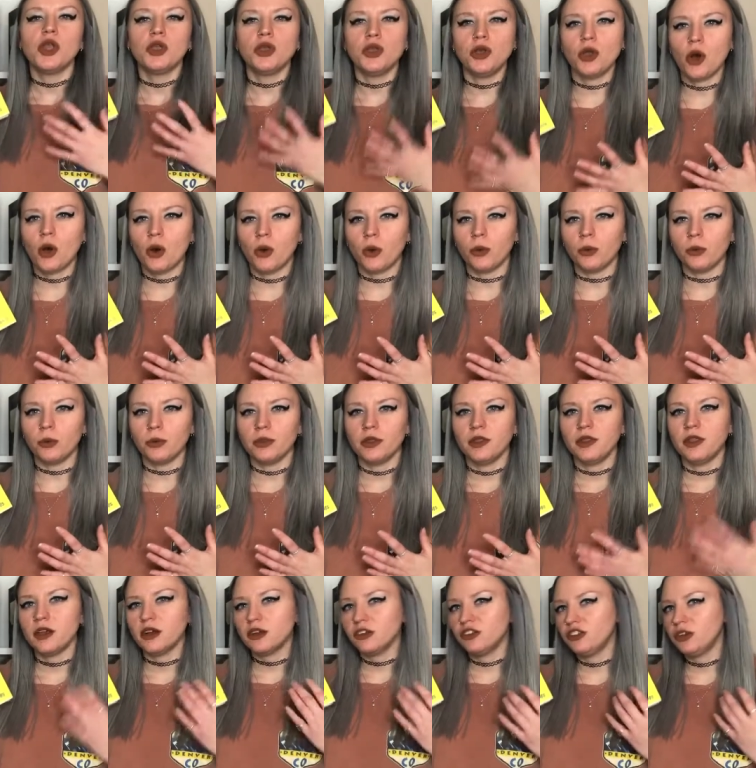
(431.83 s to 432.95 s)
No,
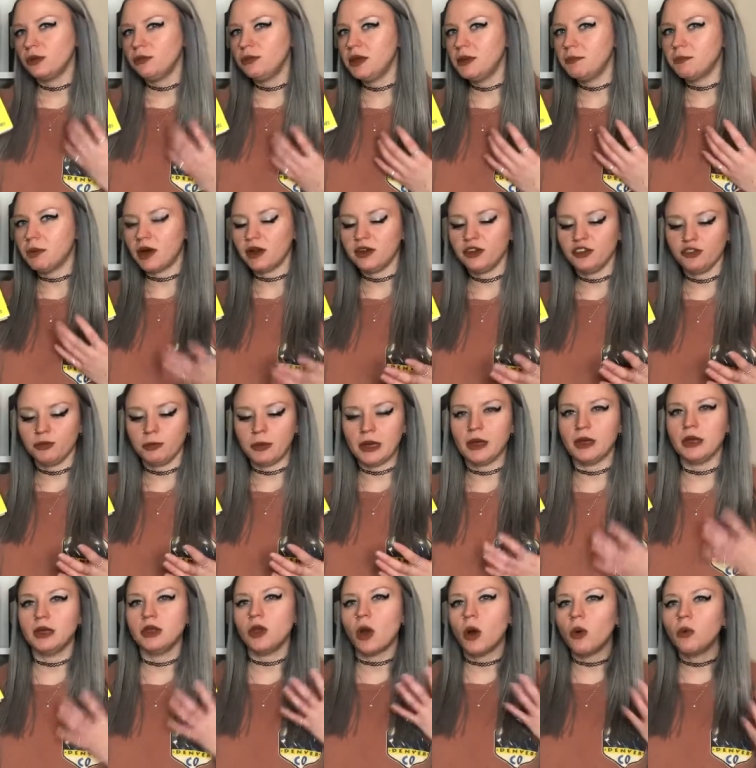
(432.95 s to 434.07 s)
there should be
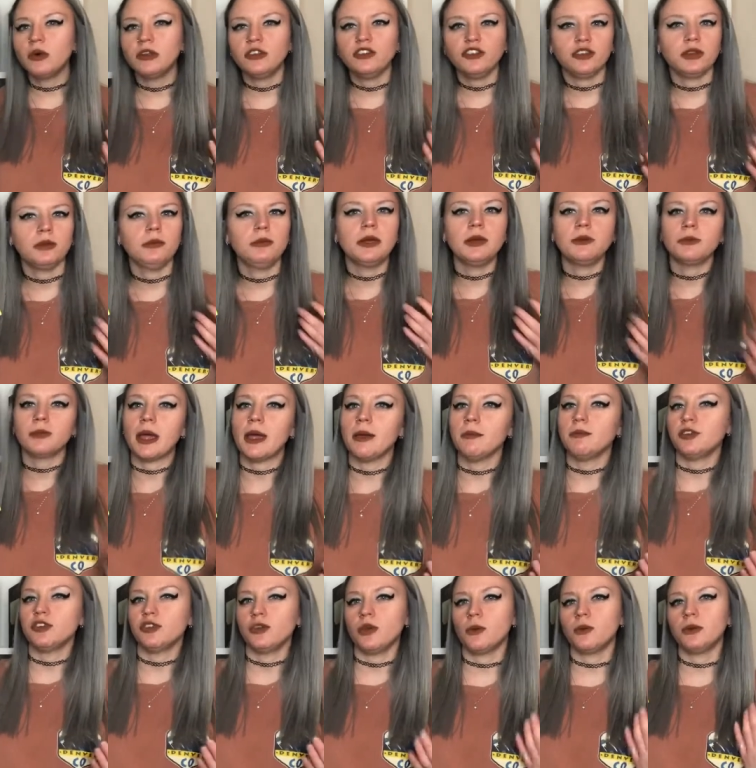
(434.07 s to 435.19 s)
punishment. No one should be
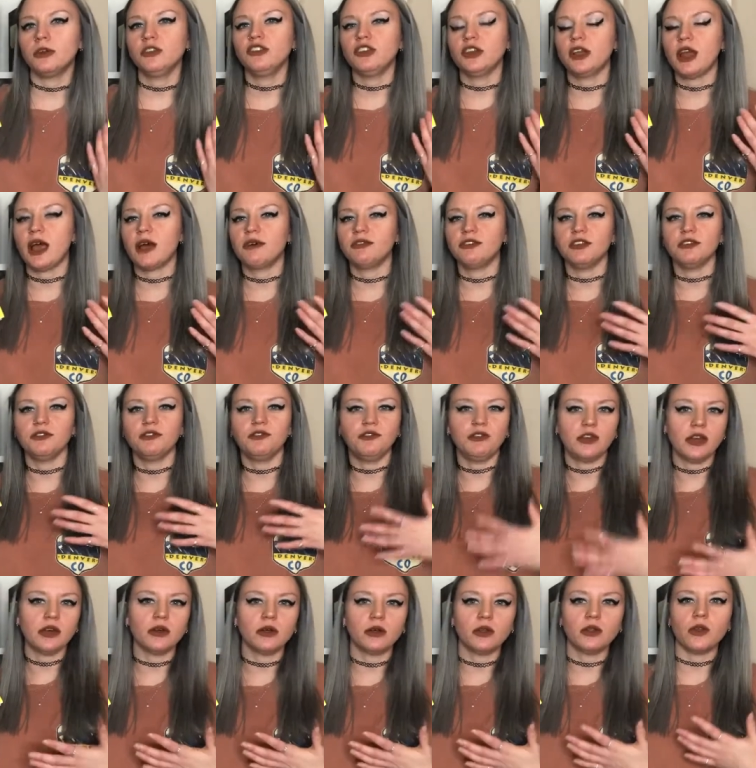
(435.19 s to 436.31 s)
raped. No one should have to
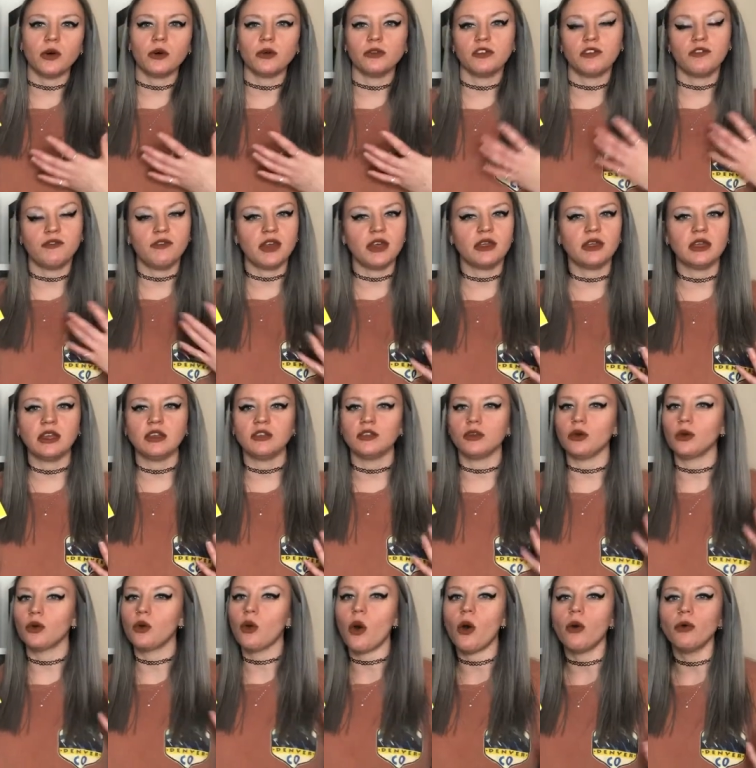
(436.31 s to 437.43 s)
feel those feelings
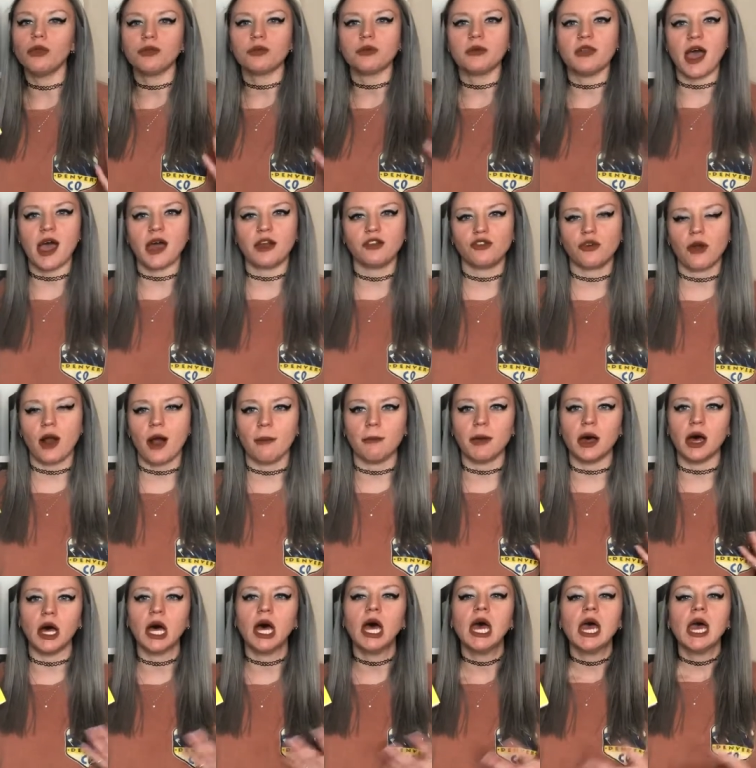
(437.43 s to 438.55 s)
or go through that
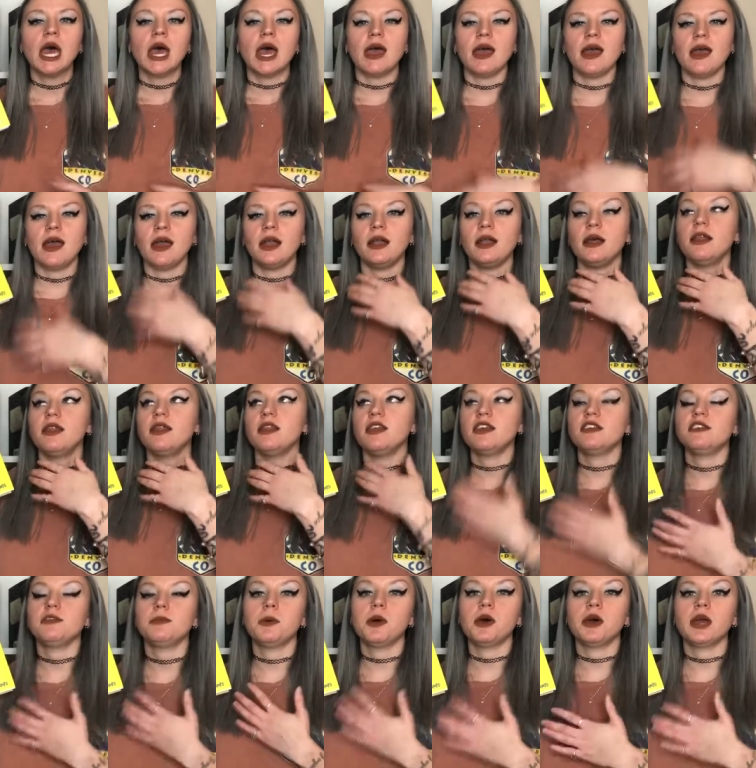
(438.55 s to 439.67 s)
trauma. And
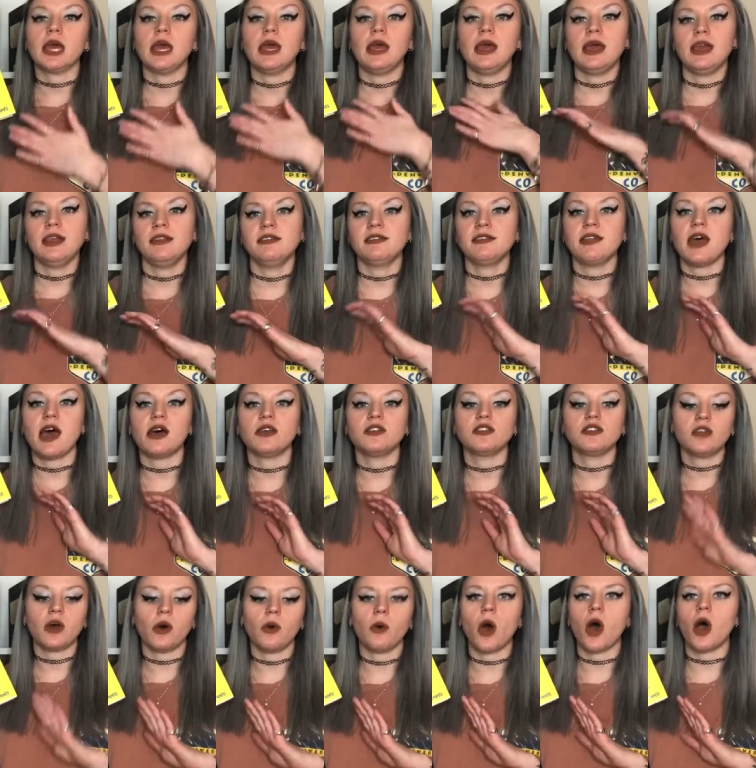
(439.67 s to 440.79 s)
this book hits that
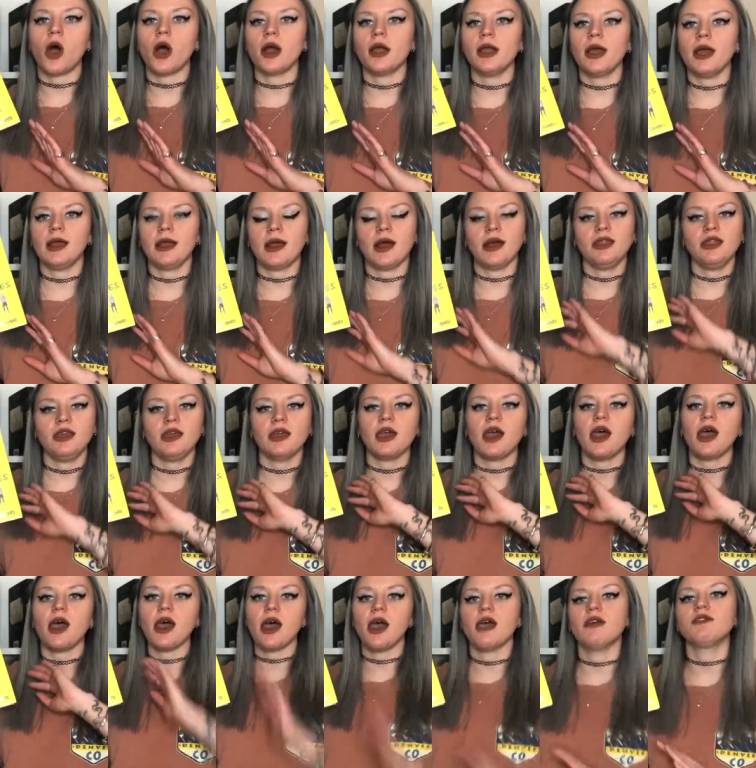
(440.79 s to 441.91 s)
so hard. And I think
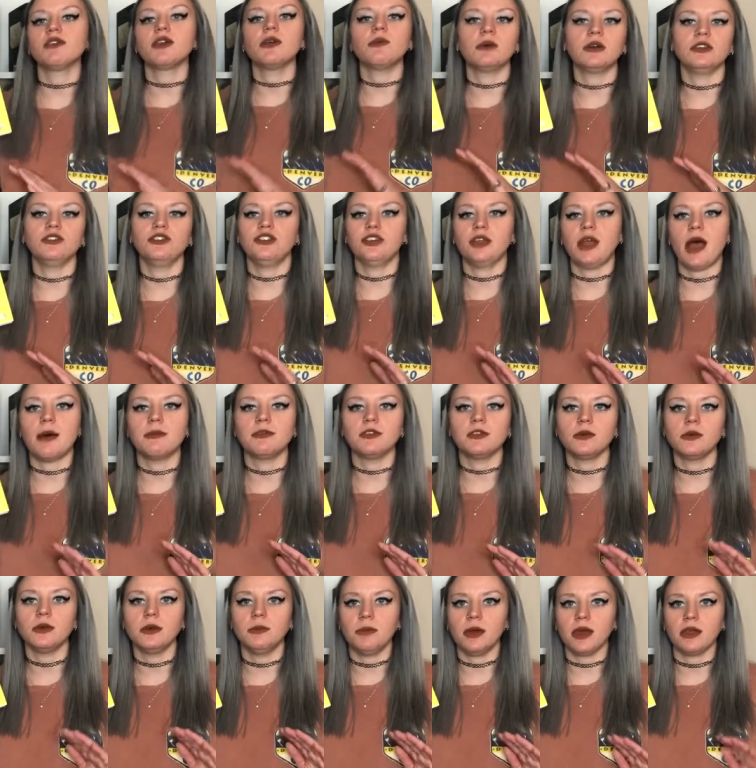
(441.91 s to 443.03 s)
everyone should
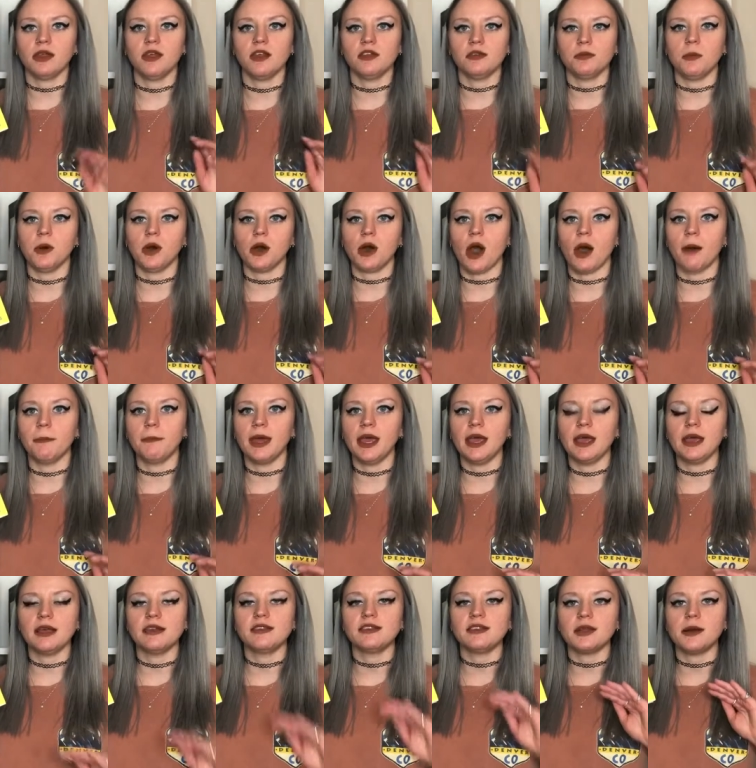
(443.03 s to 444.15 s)
absolutely pick this book up.
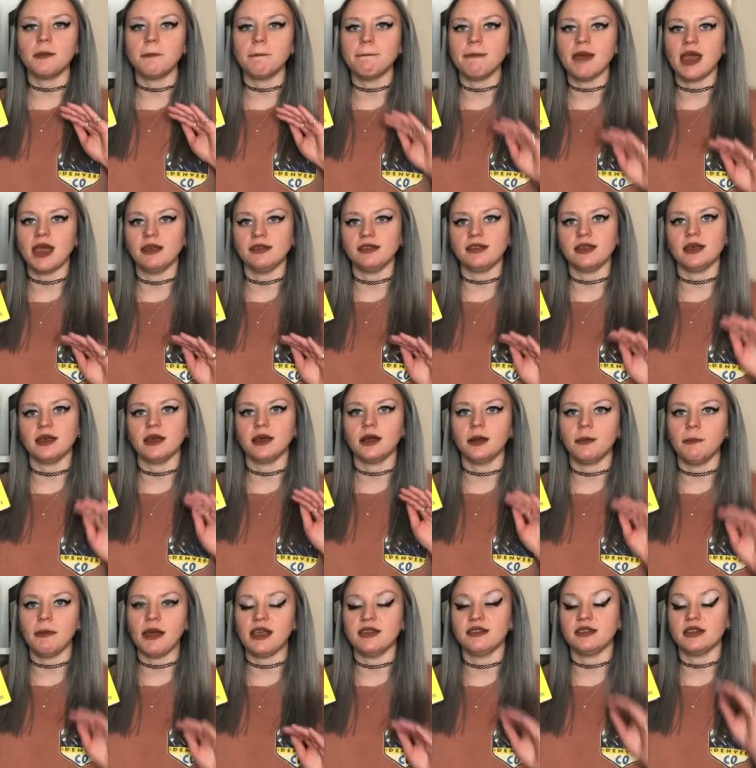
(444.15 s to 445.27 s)
It is an amazing, an
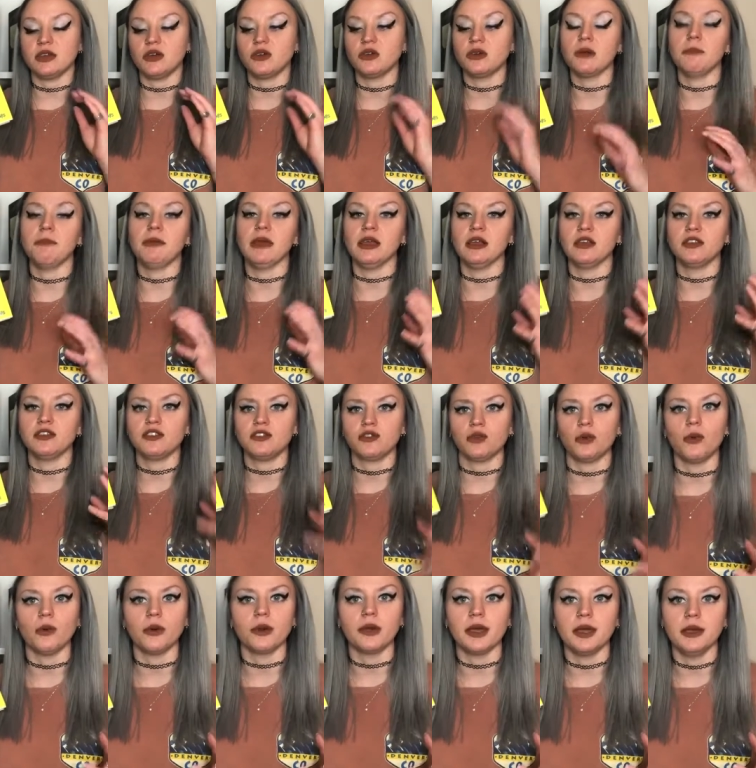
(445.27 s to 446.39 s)
amazing, gripping
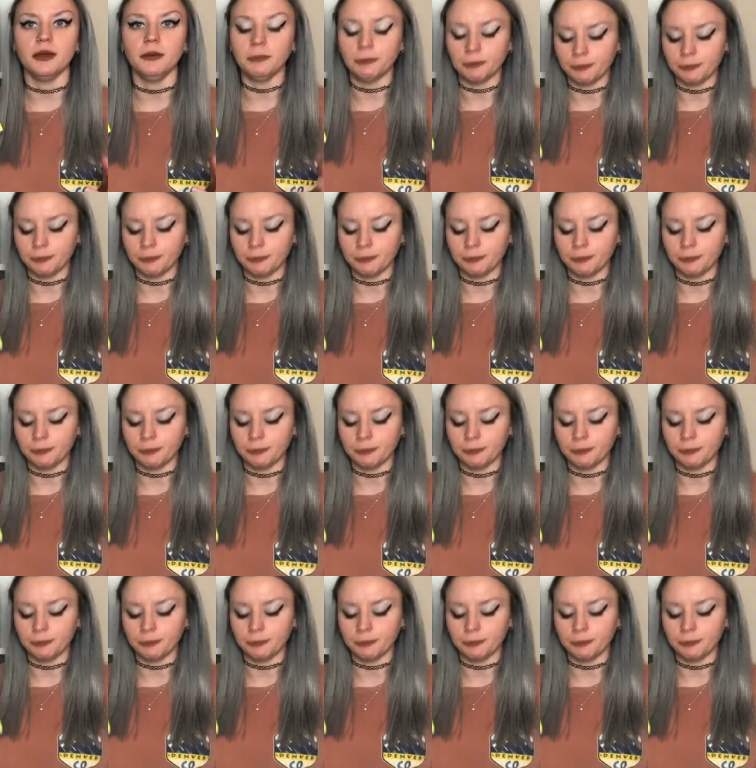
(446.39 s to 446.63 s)
story.